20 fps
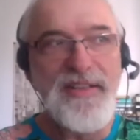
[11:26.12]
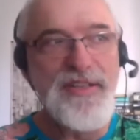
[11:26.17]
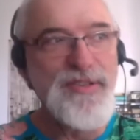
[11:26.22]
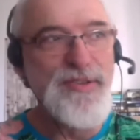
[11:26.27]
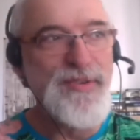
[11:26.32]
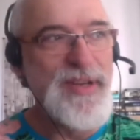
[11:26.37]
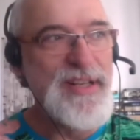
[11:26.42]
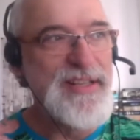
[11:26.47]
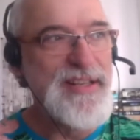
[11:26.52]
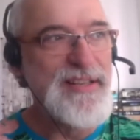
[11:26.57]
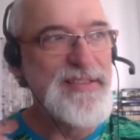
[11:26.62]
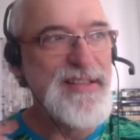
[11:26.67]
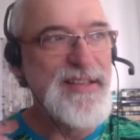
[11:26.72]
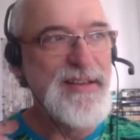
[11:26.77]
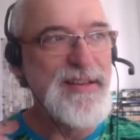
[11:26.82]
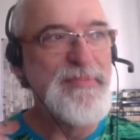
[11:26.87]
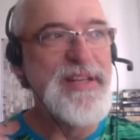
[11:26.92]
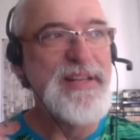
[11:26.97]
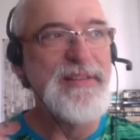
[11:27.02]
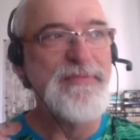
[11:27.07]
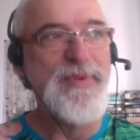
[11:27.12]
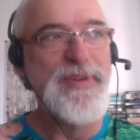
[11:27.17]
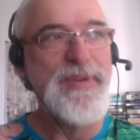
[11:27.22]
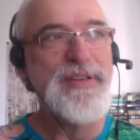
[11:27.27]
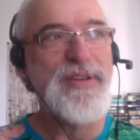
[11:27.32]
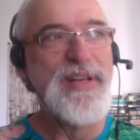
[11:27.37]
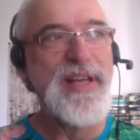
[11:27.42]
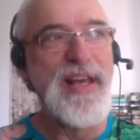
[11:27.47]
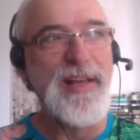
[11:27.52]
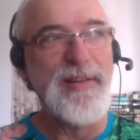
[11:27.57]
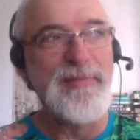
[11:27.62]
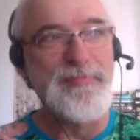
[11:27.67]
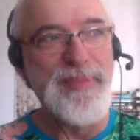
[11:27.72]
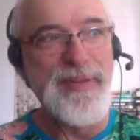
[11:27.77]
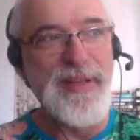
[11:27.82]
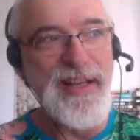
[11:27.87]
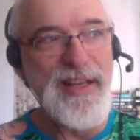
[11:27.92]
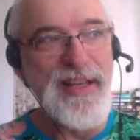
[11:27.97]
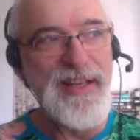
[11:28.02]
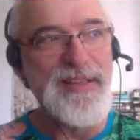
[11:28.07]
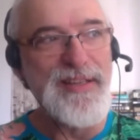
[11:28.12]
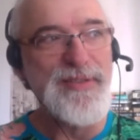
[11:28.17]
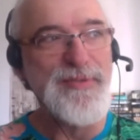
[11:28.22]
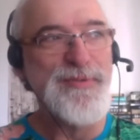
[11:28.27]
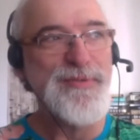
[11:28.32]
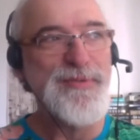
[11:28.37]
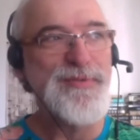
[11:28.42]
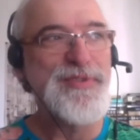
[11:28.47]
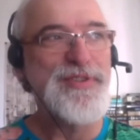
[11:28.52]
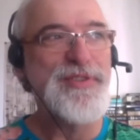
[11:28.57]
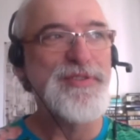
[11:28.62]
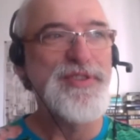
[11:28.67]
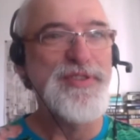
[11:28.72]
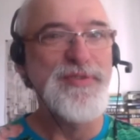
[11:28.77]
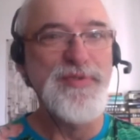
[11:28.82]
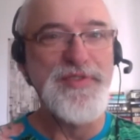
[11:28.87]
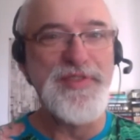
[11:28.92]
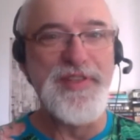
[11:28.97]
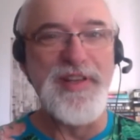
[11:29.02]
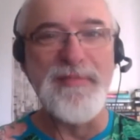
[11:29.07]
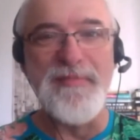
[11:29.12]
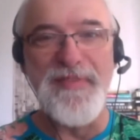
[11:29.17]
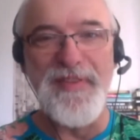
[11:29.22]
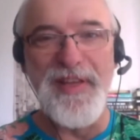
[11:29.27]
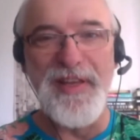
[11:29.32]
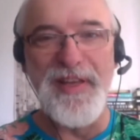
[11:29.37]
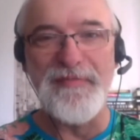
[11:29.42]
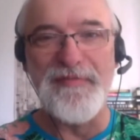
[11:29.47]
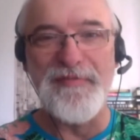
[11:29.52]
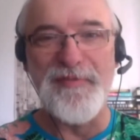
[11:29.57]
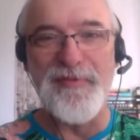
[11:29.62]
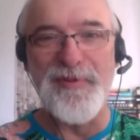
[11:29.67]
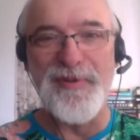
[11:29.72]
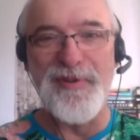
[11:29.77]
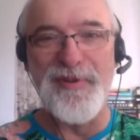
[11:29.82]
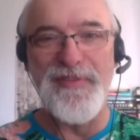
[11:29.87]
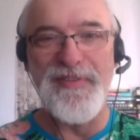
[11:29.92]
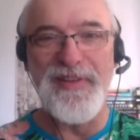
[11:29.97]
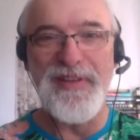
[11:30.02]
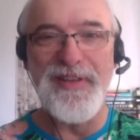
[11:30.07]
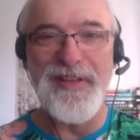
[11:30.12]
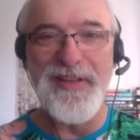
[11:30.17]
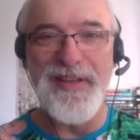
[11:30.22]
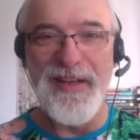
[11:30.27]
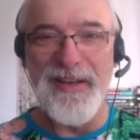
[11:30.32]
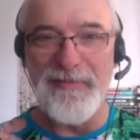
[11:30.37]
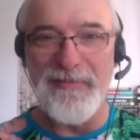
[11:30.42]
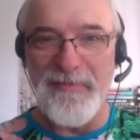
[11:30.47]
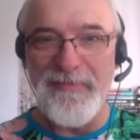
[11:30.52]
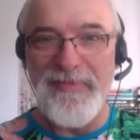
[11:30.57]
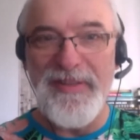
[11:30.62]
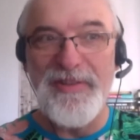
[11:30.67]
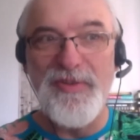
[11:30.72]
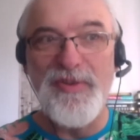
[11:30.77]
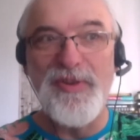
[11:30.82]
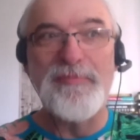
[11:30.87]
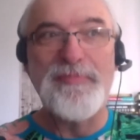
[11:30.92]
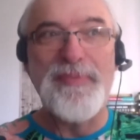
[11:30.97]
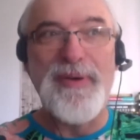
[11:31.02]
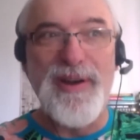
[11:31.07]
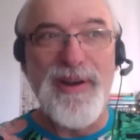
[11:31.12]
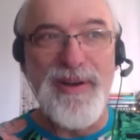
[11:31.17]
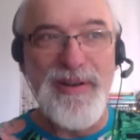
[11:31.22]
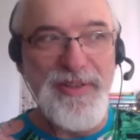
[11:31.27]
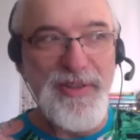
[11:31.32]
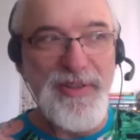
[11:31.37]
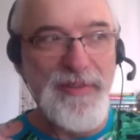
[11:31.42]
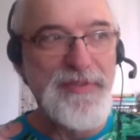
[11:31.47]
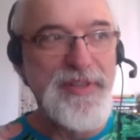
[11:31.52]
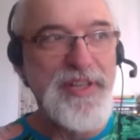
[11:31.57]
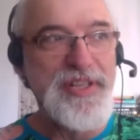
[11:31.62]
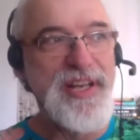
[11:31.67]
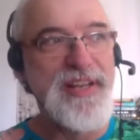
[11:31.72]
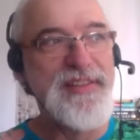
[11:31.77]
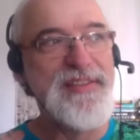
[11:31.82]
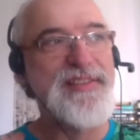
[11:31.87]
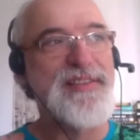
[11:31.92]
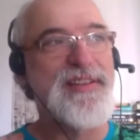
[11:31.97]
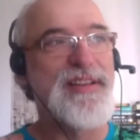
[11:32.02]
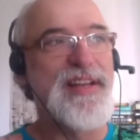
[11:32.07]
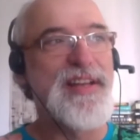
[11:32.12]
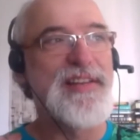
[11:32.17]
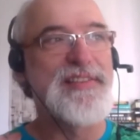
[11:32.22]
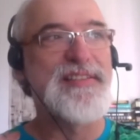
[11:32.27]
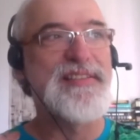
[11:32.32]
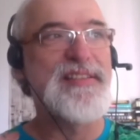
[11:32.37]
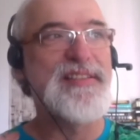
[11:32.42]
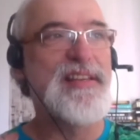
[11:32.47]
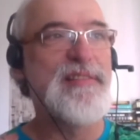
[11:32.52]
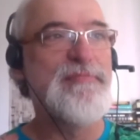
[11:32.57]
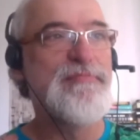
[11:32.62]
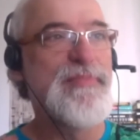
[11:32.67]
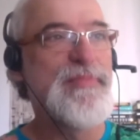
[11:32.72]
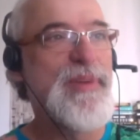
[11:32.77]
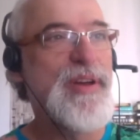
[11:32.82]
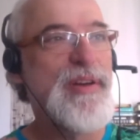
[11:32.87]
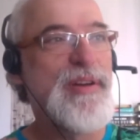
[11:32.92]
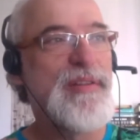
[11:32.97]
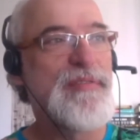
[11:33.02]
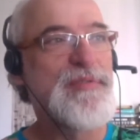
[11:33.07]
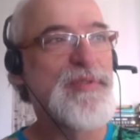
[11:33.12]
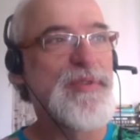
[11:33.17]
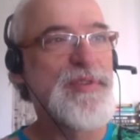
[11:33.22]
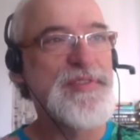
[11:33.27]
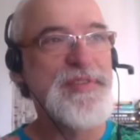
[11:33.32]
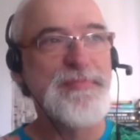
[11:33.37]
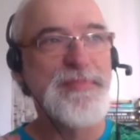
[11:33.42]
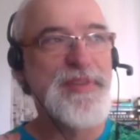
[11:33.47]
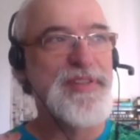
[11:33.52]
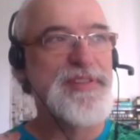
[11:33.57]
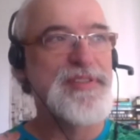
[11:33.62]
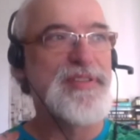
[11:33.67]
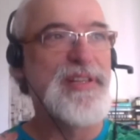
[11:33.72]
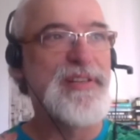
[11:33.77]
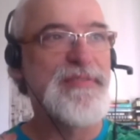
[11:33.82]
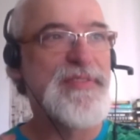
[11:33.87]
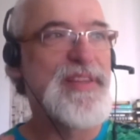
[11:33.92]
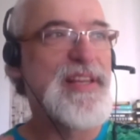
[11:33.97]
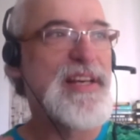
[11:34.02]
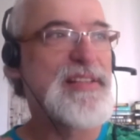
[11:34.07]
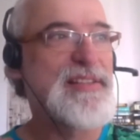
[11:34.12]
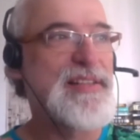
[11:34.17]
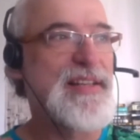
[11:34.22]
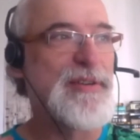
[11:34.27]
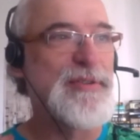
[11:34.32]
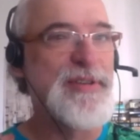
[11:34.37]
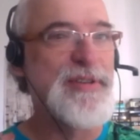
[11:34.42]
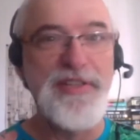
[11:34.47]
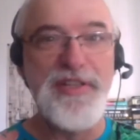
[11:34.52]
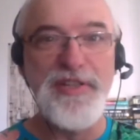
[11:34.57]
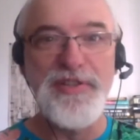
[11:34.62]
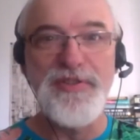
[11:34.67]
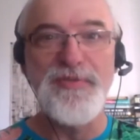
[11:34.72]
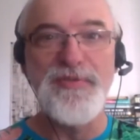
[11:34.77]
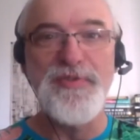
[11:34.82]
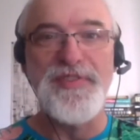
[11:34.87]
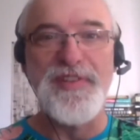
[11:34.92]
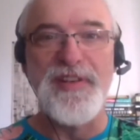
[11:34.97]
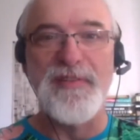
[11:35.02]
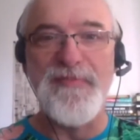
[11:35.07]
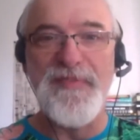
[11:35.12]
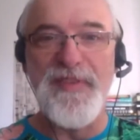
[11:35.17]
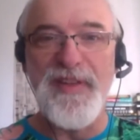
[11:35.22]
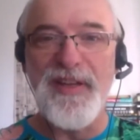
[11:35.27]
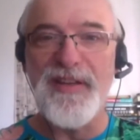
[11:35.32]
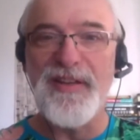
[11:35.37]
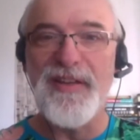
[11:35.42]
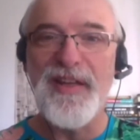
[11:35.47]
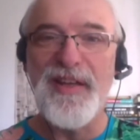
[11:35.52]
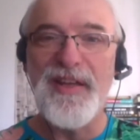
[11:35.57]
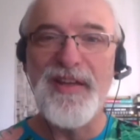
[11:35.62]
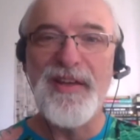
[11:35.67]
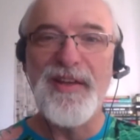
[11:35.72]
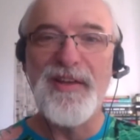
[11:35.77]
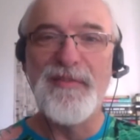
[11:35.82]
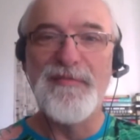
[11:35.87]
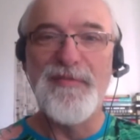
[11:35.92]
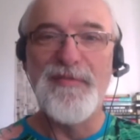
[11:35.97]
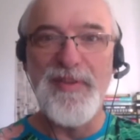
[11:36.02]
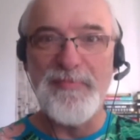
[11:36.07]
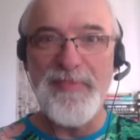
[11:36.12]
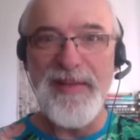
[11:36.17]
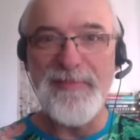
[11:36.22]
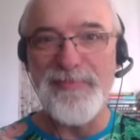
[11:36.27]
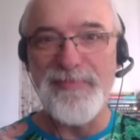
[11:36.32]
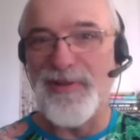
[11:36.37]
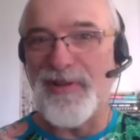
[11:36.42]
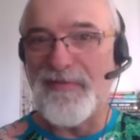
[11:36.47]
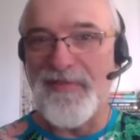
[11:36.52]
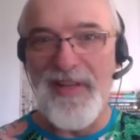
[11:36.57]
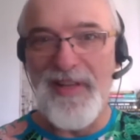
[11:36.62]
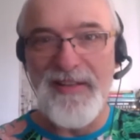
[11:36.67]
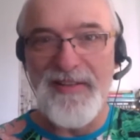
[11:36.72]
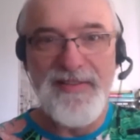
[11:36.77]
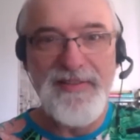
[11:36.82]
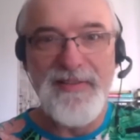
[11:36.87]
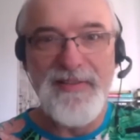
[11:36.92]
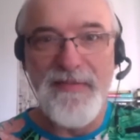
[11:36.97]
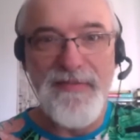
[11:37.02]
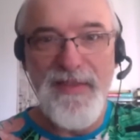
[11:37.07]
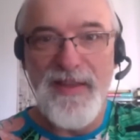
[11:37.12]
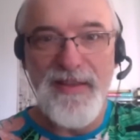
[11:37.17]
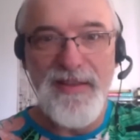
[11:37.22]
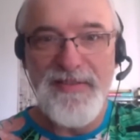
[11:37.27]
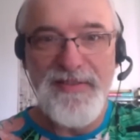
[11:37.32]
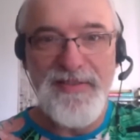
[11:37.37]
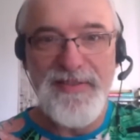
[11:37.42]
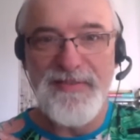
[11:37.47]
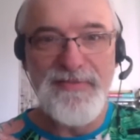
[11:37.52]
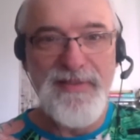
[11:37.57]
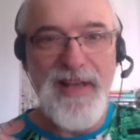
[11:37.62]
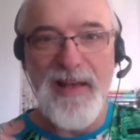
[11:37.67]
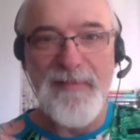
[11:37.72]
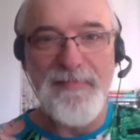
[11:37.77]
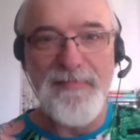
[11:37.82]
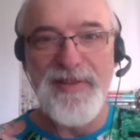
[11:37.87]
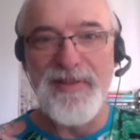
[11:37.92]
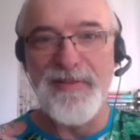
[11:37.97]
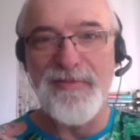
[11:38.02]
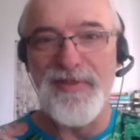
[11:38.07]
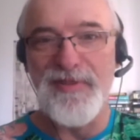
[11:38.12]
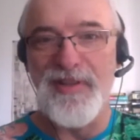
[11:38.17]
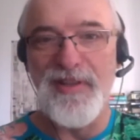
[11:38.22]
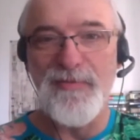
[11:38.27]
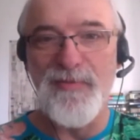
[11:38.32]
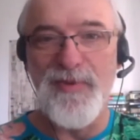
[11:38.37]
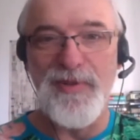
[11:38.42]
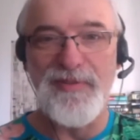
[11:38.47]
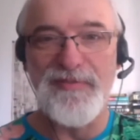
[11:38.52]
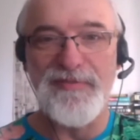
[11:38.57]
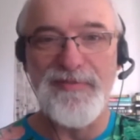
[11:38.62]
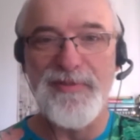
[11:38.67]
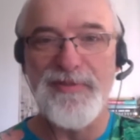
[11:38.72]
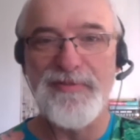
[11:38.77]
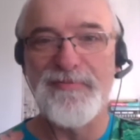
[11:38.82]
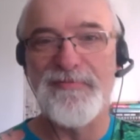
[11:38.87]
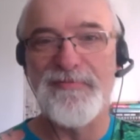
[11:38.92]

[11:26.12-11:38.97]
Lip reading: a great idea. I mean, when you can't play, you do something for the. I mean, you're a part of Kristianstad as a team, of course, because you live in that town, and you do something for the people of that. I think it's absolutely wonderful.